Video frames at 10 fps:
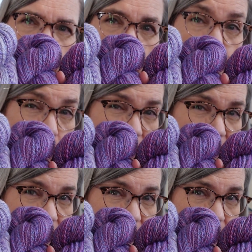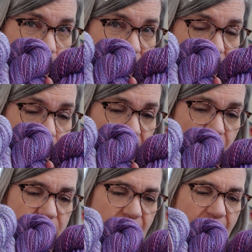a rocket tee with,
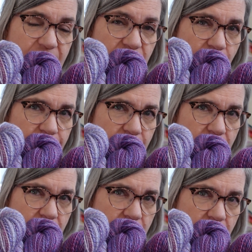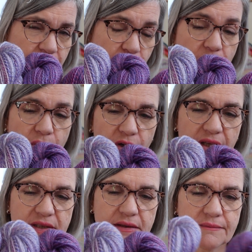because I have enough for a
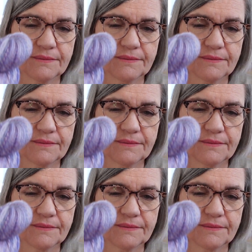rocket